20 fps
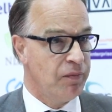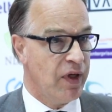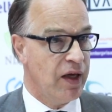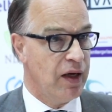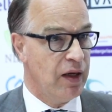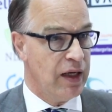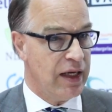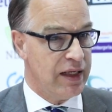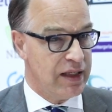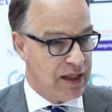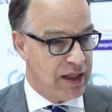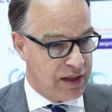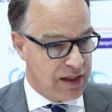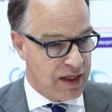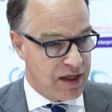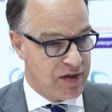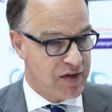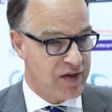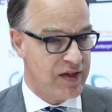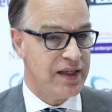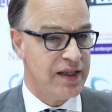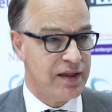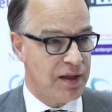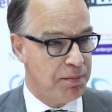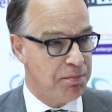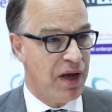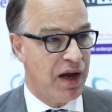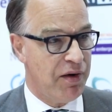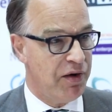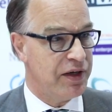and that they see
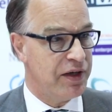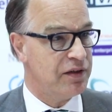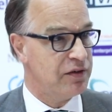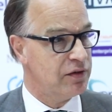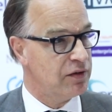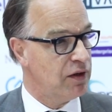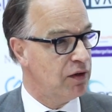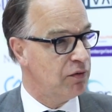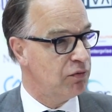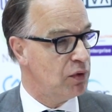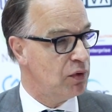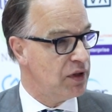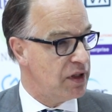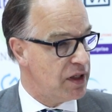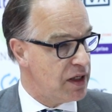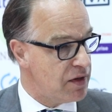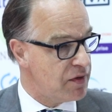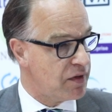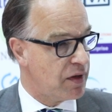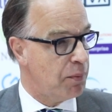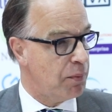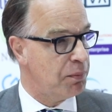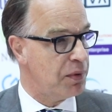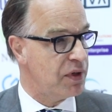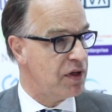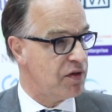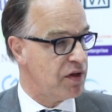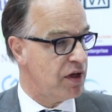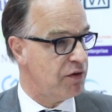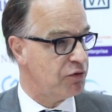the merit of what these
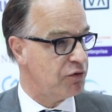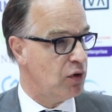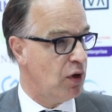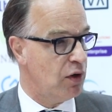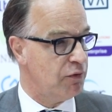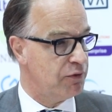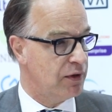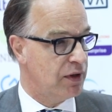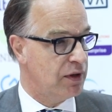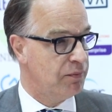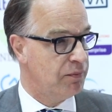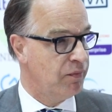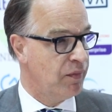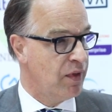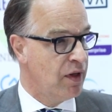companies have to offer.